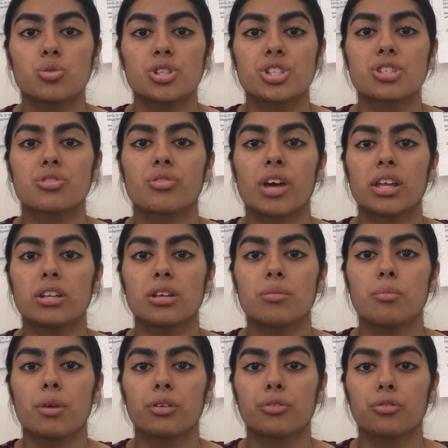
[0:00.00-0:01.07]
which is found
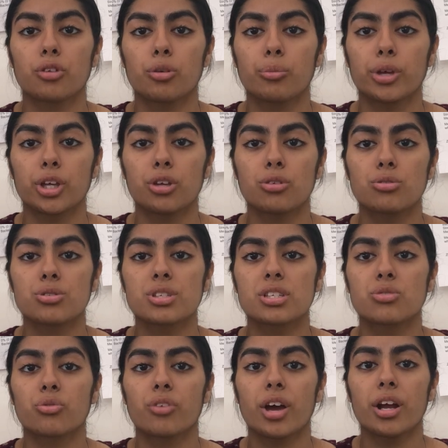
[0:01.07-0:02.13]
among firmicutes,
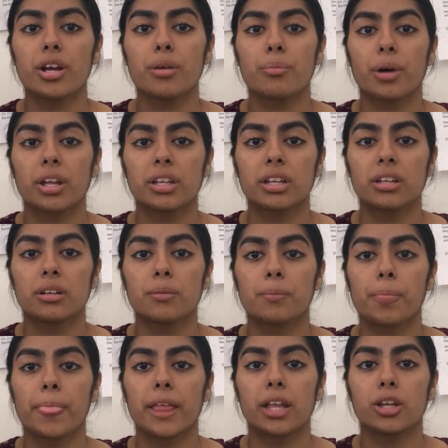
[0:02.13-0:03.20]
is very abundant
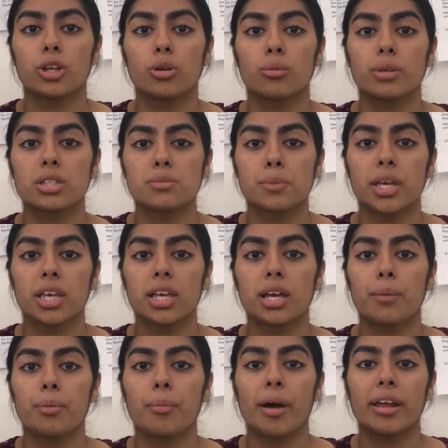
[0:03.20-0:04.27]
in humans, making
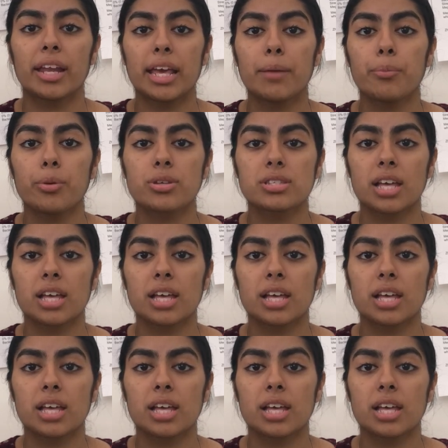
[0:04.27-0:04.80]
up about 8%